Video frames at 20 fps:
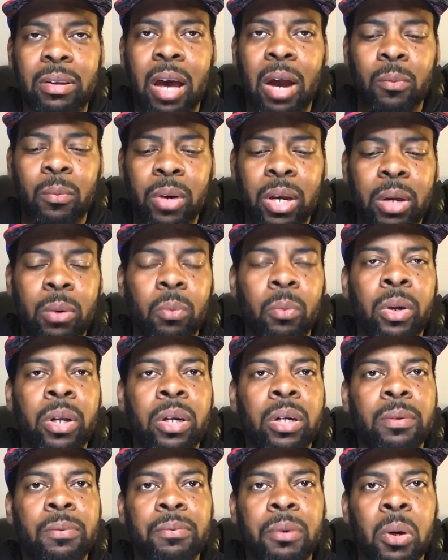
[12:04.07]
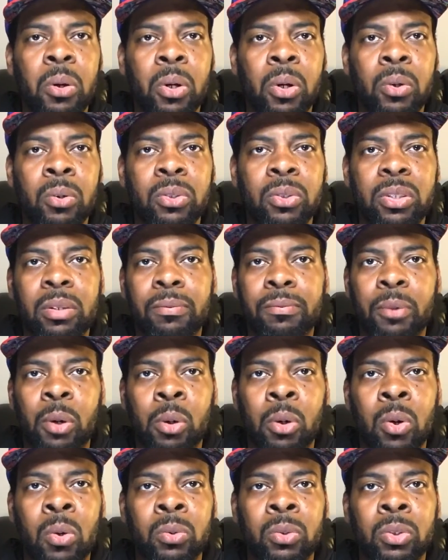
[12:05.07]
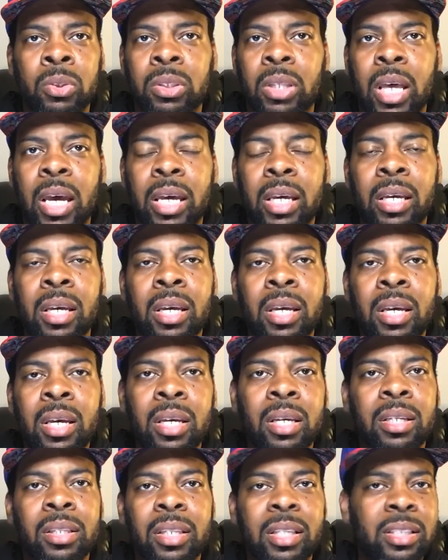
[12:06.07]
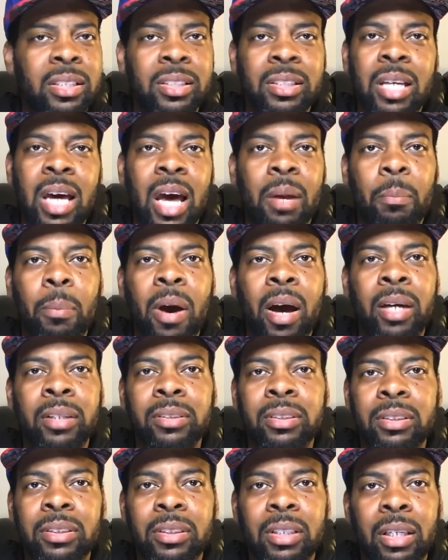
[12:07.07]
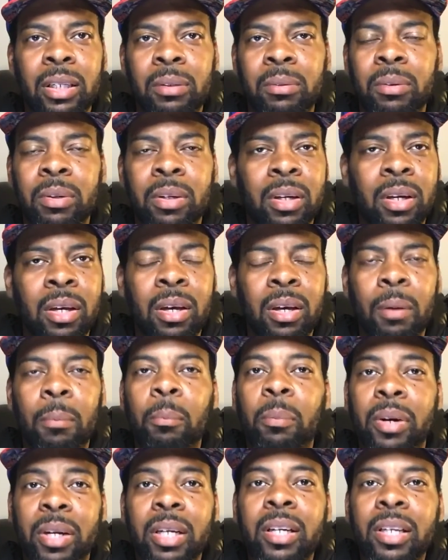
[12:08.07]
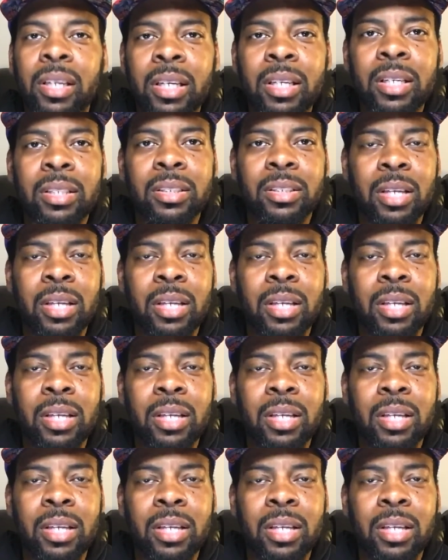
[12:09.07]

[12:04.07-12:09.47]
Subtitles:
I read one of the photos, and the photos was like, this is not a Ponzi scheme, but it is.